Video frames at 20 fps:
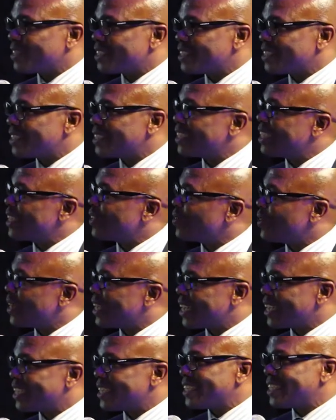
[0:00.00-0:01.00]
This year, we're
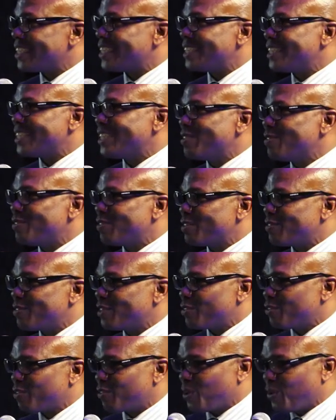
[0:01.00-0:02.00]
at
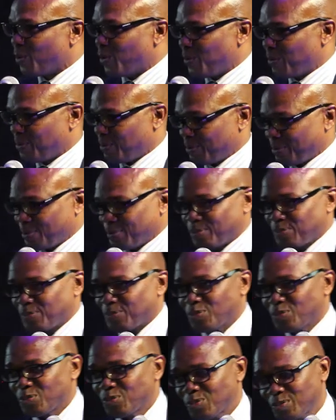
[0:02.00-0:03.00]
1354.
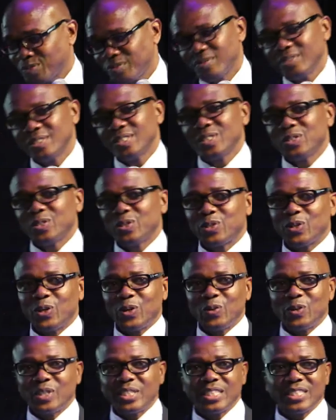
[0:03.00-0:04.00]

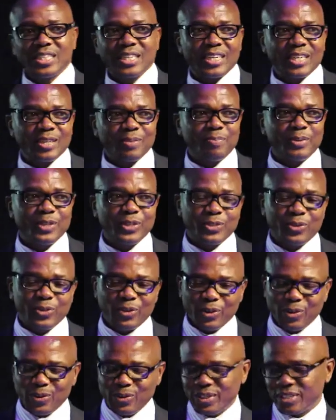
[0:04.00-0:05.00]
So, which is a rapid
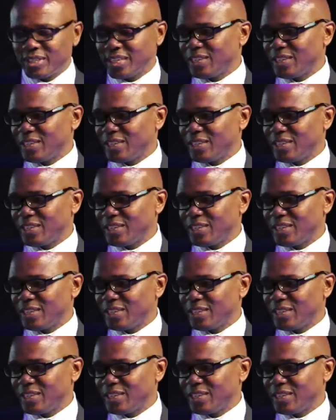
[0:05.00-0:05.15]
growth.